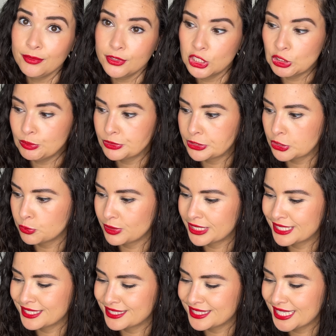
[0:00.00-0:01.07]
I would hope so
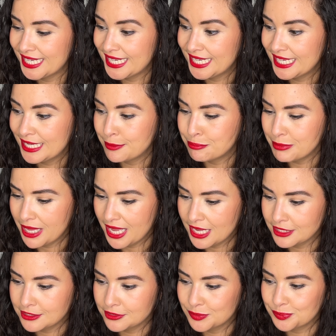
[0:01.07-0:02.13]
because
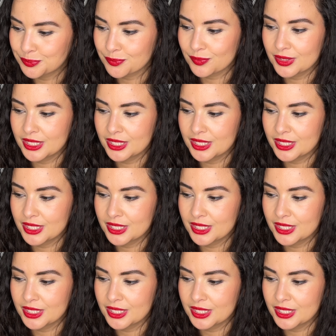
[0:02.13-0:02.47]
matte,